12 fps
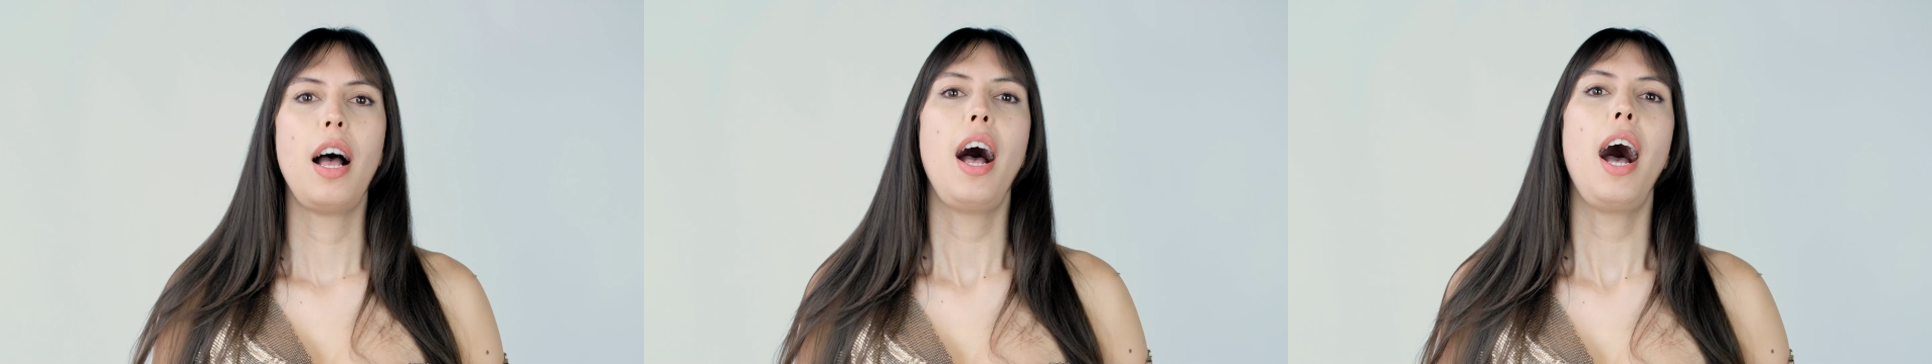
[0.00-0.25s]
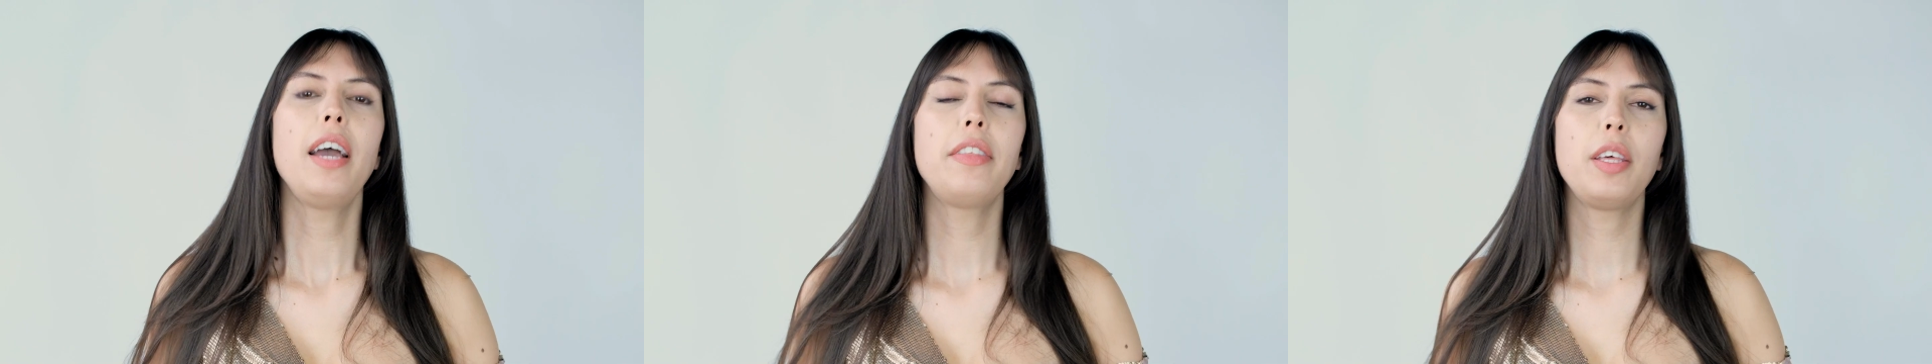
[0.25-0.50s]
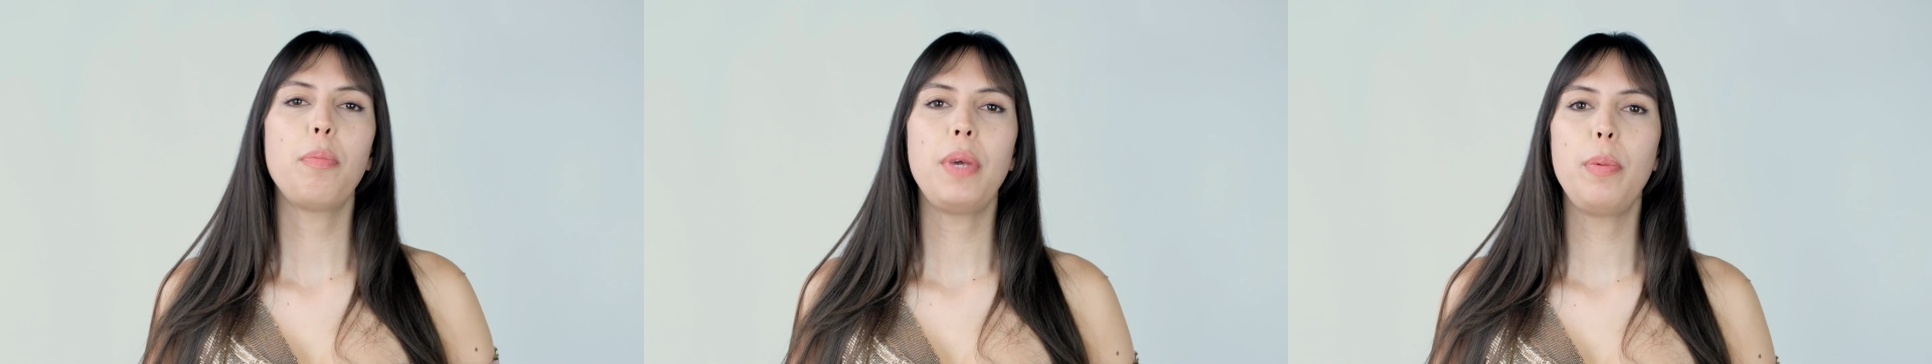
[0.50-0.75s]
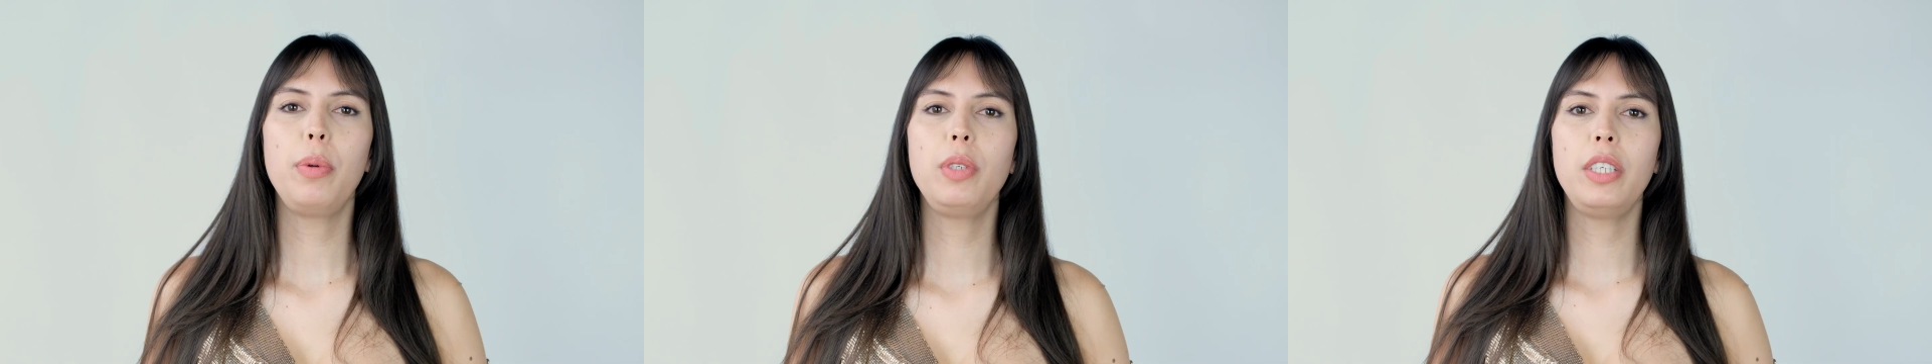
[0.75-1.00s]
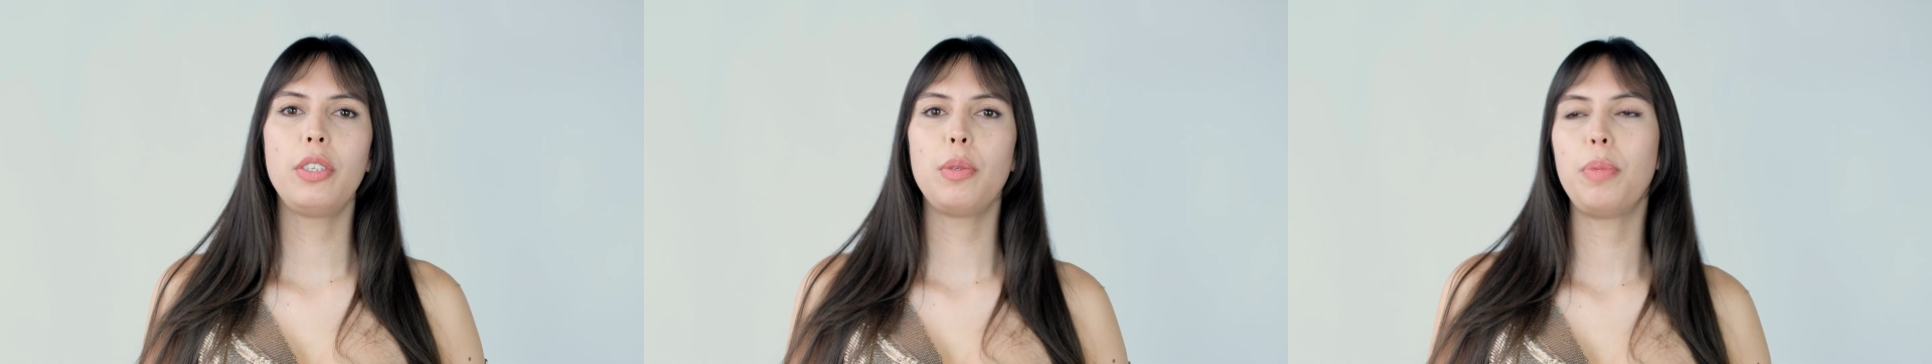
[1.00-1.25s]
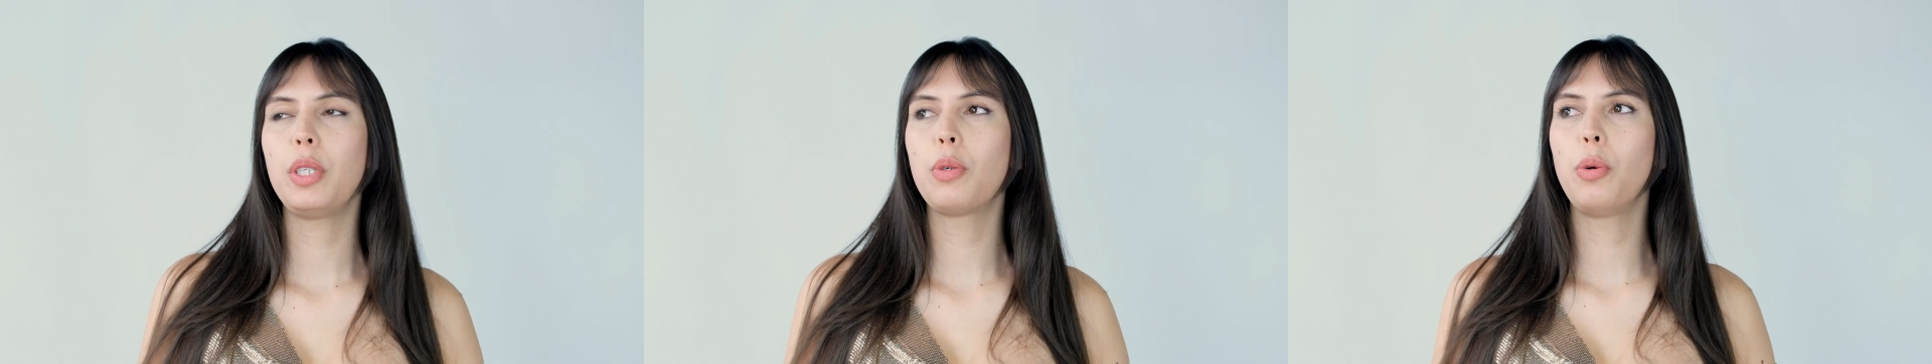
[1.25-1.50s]
I think people need to be
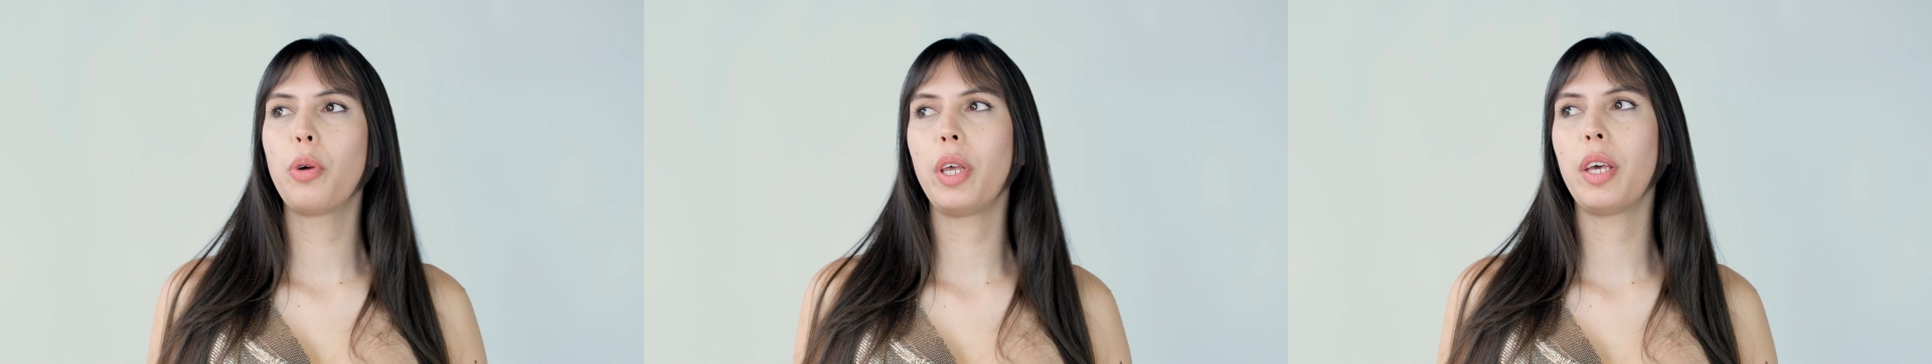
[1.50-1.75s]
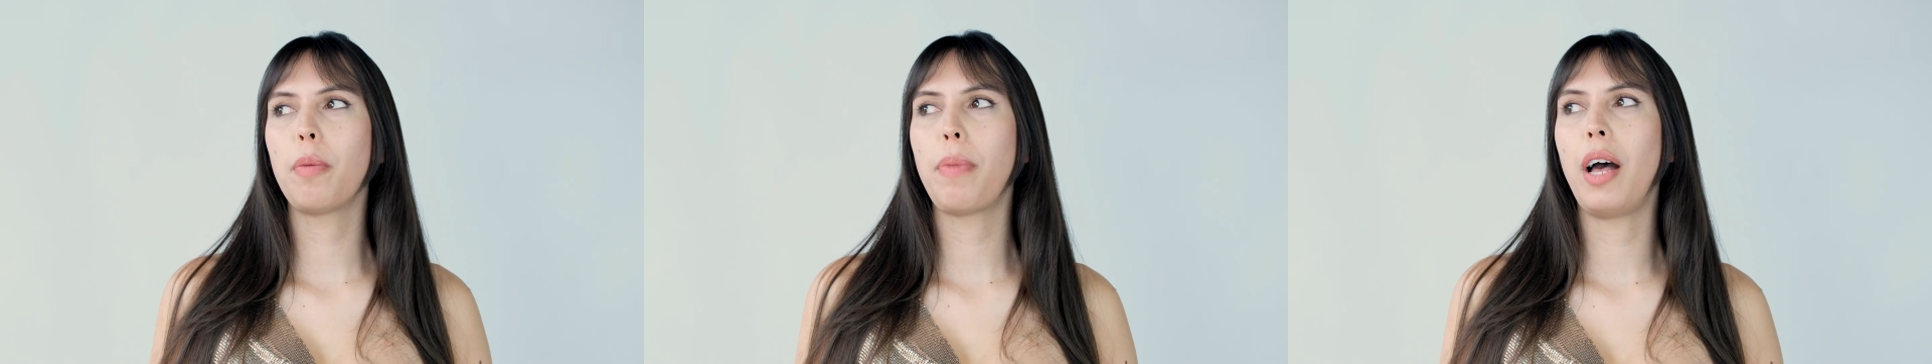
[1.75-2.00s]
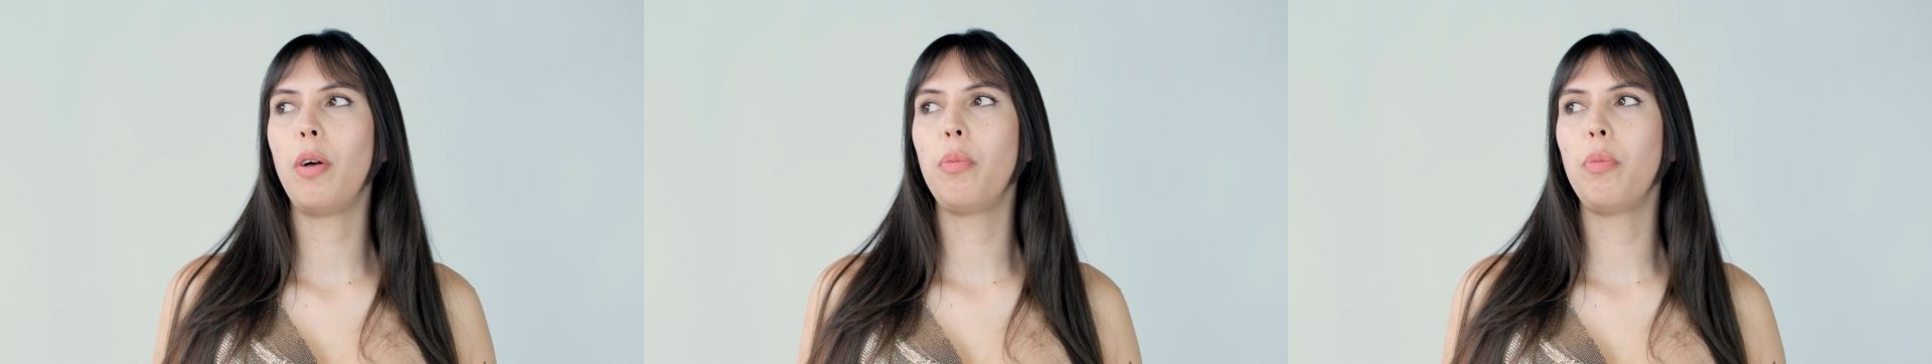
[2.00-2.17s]
talking about